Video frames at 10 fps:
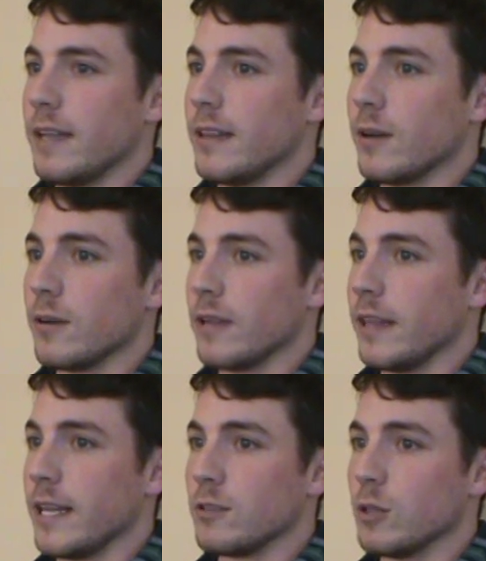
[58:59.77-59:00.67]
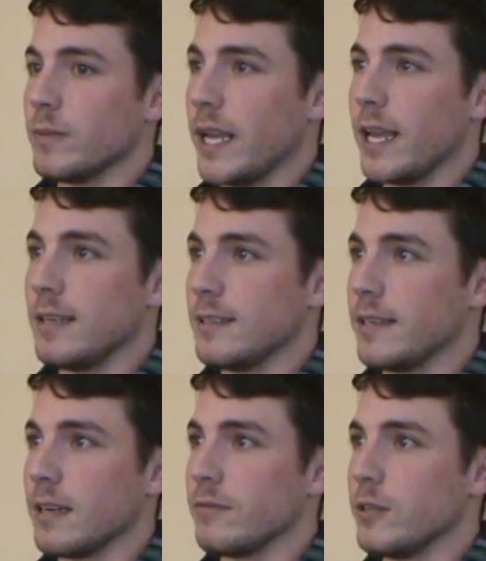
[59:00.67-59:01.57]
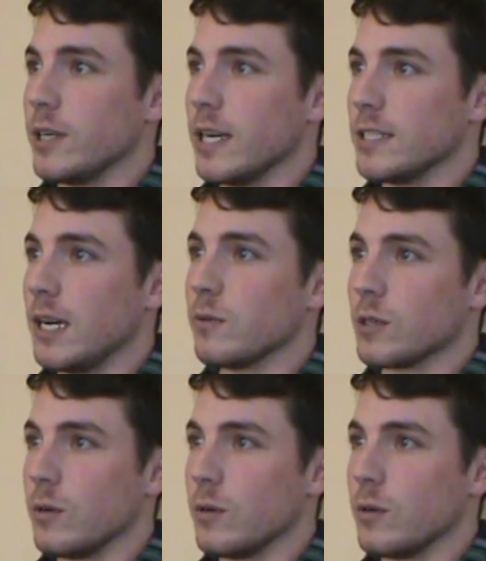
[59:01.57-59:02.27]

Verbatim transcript: and they and they told me, hey, get a few guys out.